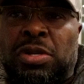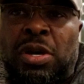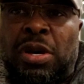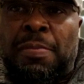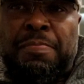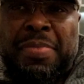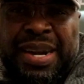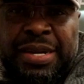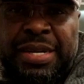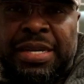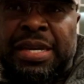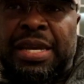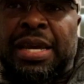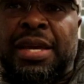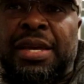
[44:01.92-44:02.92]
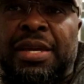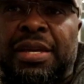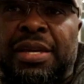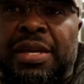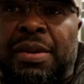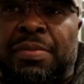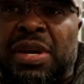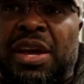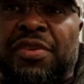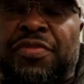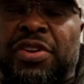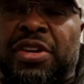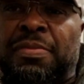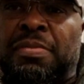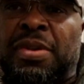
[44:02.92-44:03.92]
No, I'm better than that. I'm an
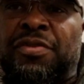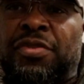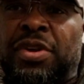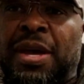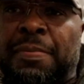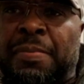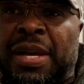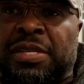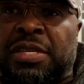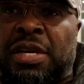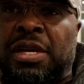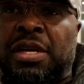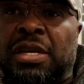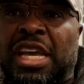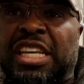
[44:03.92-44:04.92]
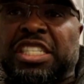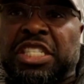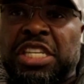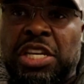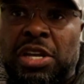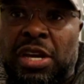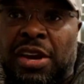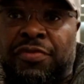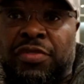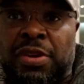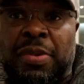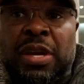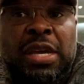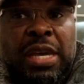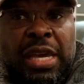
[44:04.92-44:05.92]
African man for that matter. A senior
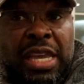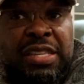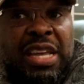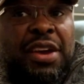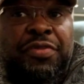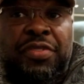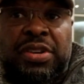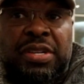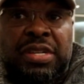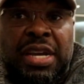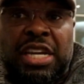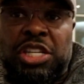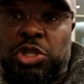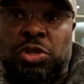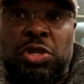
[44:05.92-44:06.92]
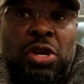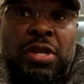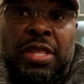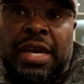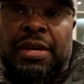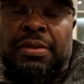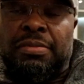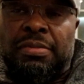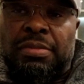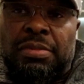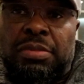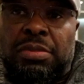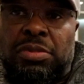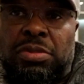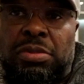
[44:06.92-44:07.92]
African. He's African, they should know that.
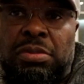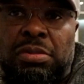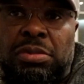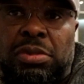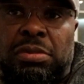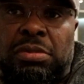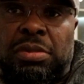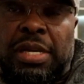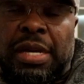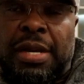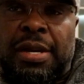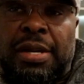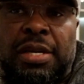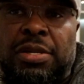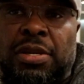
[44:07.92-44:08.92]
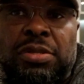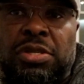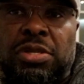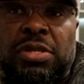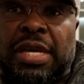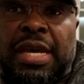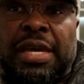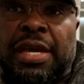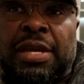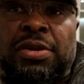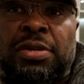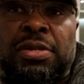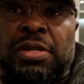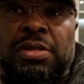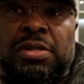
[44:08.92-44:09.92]
Yeah? You don't do that.
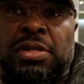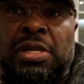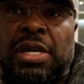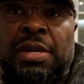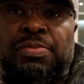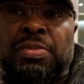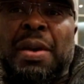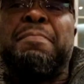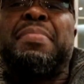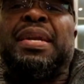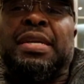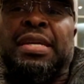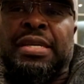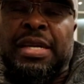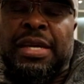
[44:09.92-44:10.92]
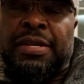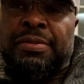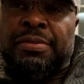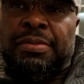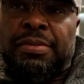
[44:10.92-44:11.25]
I'm better than that.